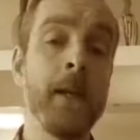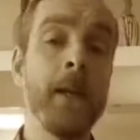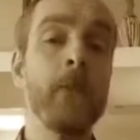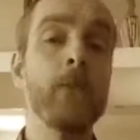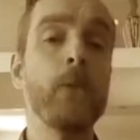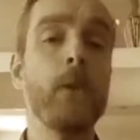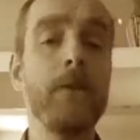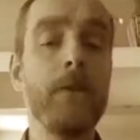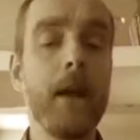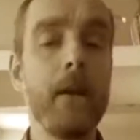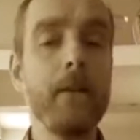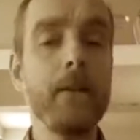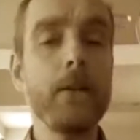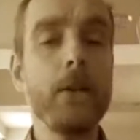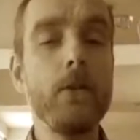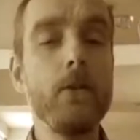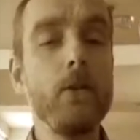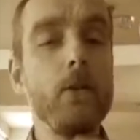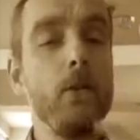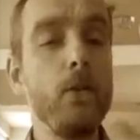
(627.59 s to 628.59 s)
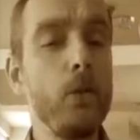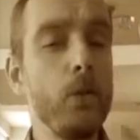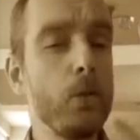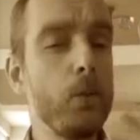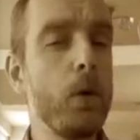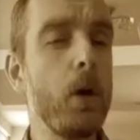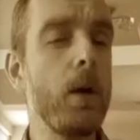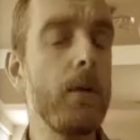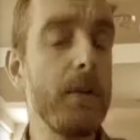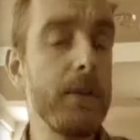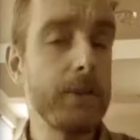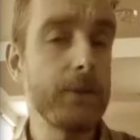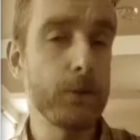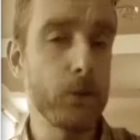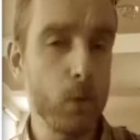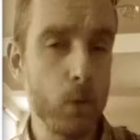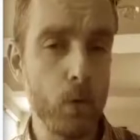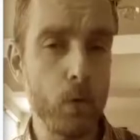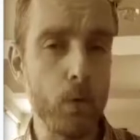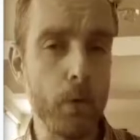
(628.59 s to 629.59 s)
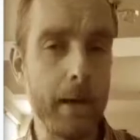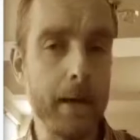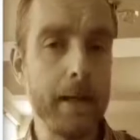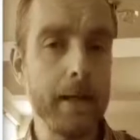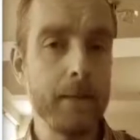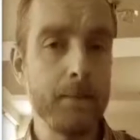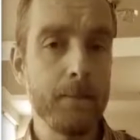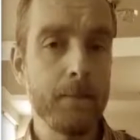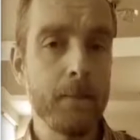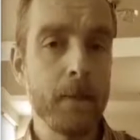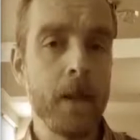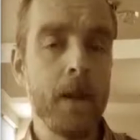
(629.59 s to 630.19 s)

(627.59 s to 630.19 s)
So if there is a newsworthy story